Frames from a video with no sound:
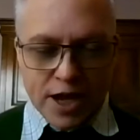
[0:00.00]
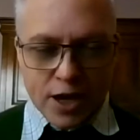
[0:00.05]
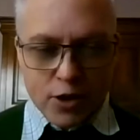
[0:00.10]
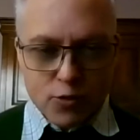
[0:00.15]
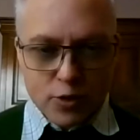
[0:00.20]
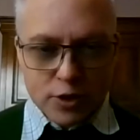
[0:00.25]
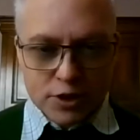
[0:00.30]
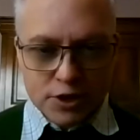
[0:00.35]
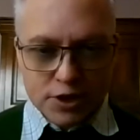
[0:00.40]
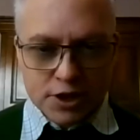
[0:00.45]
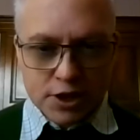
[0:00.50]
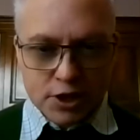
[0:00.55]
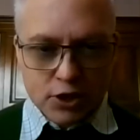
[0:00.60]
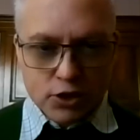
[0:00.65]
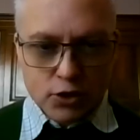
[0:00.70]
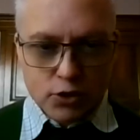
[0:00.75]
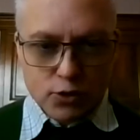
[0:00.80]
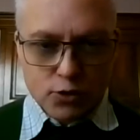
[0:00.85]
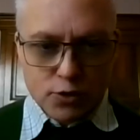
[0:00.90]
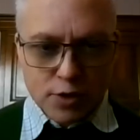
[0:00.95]
I wanted
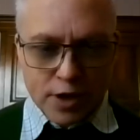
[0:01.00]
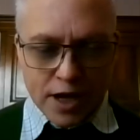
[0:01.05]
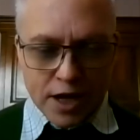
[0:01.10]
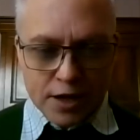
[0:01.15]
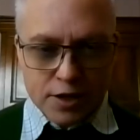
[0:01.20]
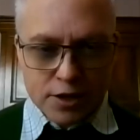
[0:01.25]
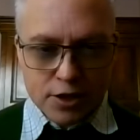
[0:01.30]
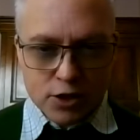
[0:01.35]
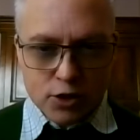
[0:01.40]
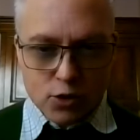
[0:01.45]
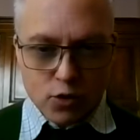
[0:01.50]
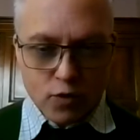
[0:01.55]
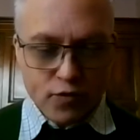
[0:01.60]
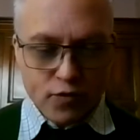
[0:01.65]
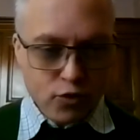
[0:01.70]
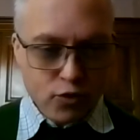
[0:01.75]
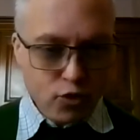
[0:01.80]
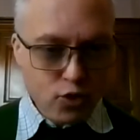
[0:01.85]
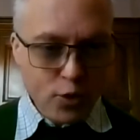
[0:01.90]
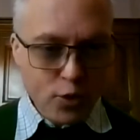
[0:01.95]
to ask you a
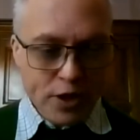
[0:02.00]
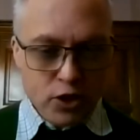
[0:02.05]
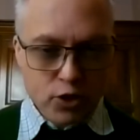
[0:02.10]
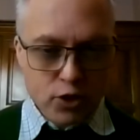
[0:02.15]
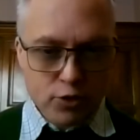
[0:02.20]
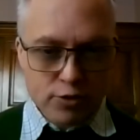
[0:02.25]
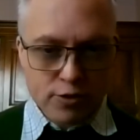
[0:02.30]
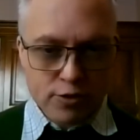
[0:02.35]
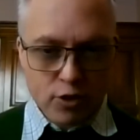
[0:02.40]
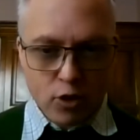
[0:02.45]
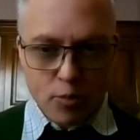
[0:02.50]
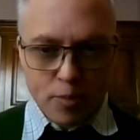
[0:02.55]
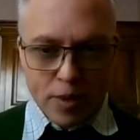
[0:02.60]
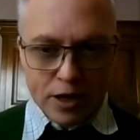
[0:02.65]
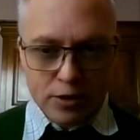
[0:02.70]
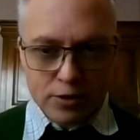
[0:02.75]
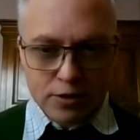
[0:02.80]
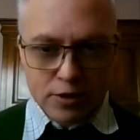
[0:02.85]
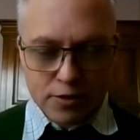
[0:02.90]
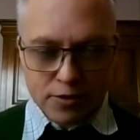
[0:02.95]
few questions
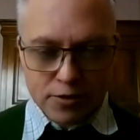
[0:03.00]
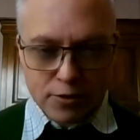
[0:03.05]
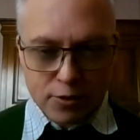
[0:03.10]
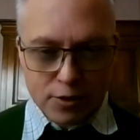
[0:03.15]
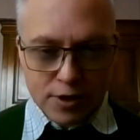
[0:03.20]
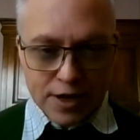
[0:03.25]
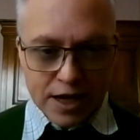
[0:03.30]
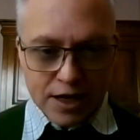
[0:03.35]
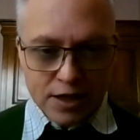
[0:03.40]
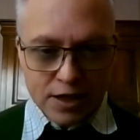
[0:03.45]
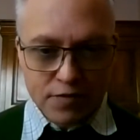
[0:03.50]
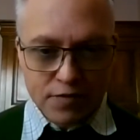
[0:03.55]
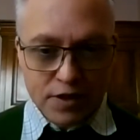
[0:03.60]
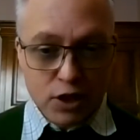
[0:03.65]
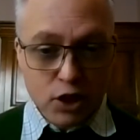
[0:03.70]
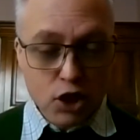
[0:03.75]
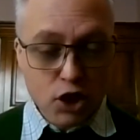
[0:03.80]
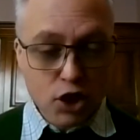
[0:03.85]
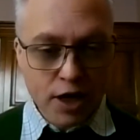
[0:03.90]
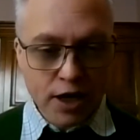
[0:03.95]
about the life in
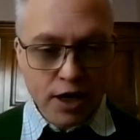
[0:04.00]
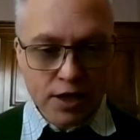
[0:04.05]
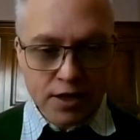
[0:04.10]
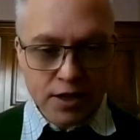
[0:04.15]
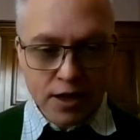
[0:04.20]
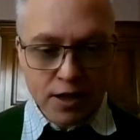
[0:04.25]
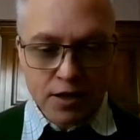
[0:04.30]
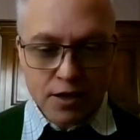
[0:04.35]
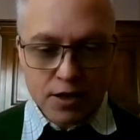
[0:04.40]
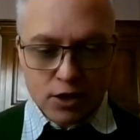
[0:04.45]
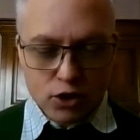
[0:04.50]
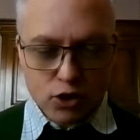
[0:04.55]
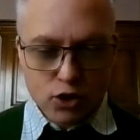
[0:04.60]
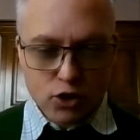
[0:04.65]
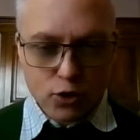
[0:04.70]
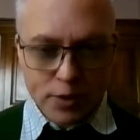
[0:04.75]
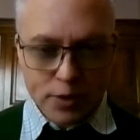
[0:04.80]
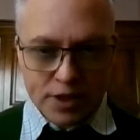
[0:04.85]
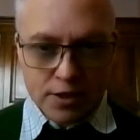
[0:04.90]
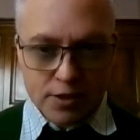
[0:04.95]
China
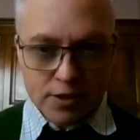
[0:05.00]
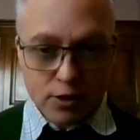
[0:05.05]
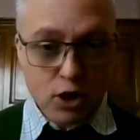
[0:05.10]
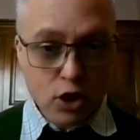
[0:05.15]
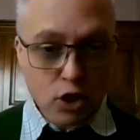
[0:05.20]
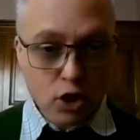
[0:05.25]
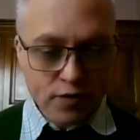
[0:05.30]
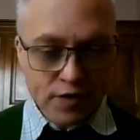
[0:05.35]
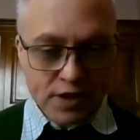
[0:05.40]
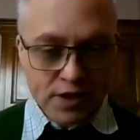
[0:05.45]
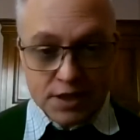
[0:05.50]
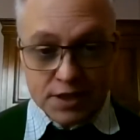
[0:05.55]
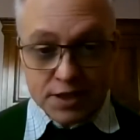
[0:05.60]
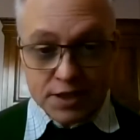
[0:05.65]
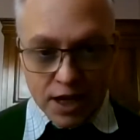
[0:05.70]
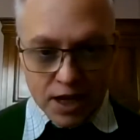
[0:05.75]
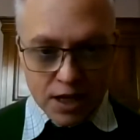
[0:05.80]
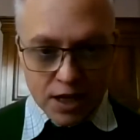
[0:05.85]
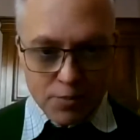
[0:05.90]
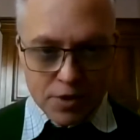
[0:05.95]
during the COVID
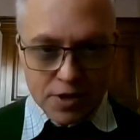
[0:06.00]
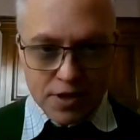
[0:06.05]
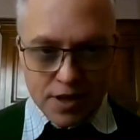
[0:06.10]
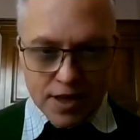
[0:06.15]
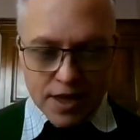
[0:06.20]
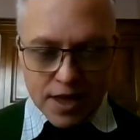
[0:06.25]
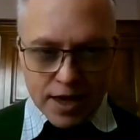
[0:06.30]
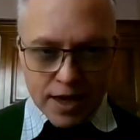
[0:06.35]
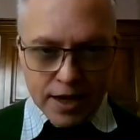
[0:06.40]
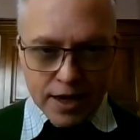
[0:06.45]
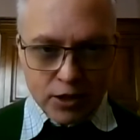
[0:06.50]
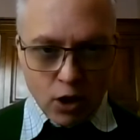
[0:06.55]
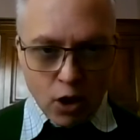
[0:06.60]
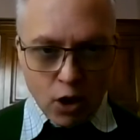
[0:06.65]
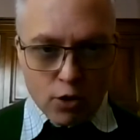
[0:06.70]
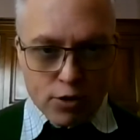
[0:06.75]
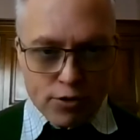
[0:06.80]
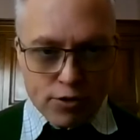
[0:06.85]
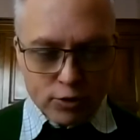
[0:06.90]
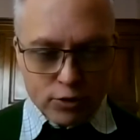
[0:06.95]
time, and
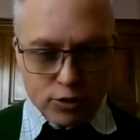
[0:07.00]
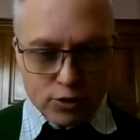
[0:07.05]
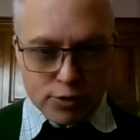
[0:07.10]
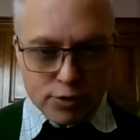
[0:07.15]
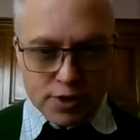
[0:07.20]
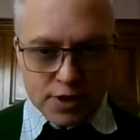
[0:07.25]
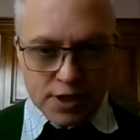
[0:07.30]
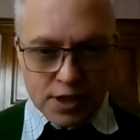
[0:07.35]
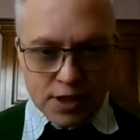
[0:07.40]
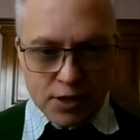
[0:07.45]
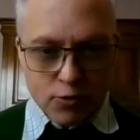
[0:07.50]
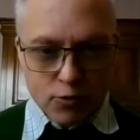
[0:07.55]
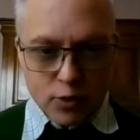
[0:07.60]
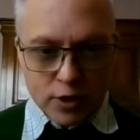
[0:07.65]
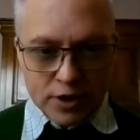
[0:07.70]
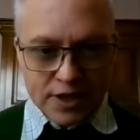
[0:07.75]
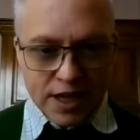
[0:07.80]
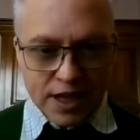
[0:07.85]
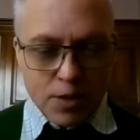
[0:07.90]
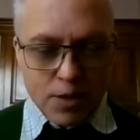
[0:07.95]
also to see
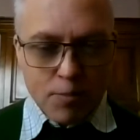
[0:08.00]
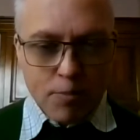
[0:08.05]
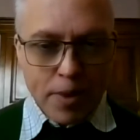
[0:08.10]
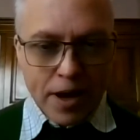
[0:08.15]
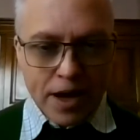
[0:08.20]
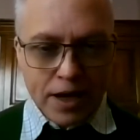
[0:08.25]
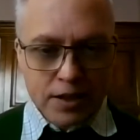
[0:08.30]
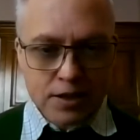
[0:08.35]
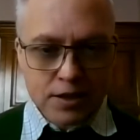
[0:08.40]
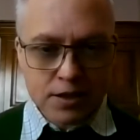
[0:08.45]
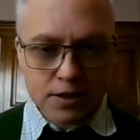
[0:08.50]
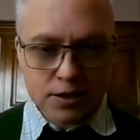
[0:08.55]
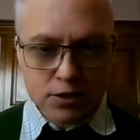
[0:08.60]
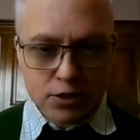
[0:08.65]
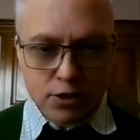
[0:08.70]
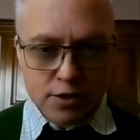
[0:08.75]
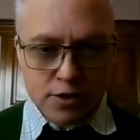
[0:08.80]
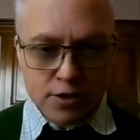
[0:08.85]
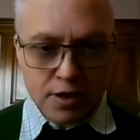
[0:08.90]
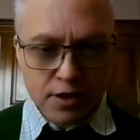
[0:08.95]
what impact
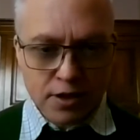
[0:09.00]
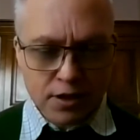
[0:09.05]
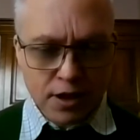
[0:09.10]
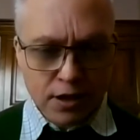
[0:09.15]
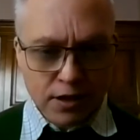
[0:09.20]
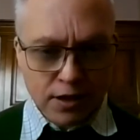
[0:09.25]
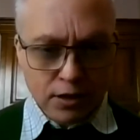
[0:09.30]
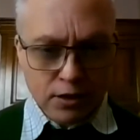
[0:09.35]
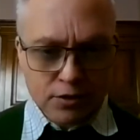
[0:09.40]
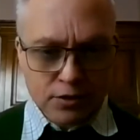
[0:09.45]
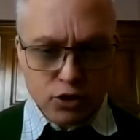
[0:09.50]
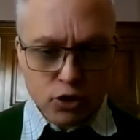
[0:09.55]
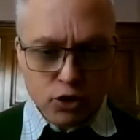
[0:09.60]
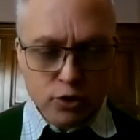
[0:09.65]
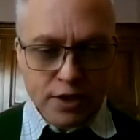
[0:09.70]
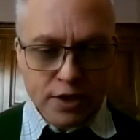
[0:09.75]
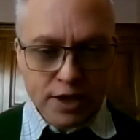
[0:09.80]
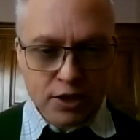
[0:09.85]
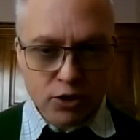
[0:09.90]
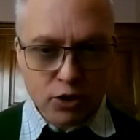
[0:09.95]
does new
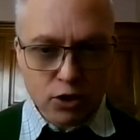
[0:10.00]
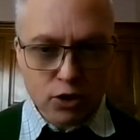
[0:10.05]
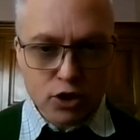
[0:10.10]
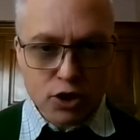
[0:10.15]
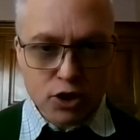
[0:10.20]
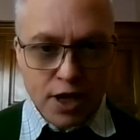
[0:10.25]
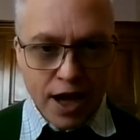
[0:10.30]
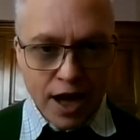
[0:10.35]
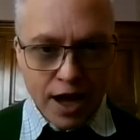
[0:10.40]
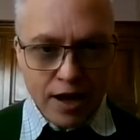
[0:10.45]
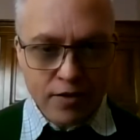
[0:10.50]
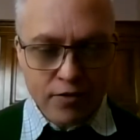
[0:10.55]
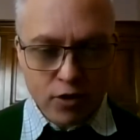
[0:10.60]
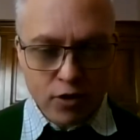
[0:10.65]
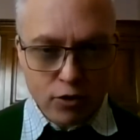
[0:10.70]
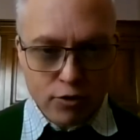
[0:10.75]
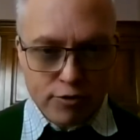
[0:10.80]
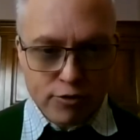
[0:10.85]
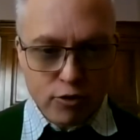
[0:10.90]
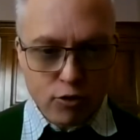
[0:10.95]
technology have
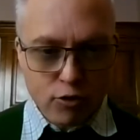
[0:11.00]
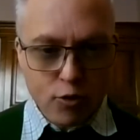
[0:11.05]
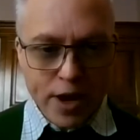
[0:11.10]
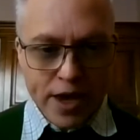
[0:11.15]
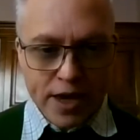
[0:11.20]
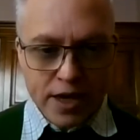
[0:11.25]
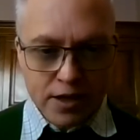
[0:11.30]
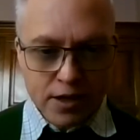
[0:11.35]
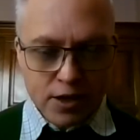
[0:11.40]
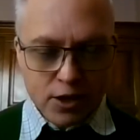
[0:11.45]
on the way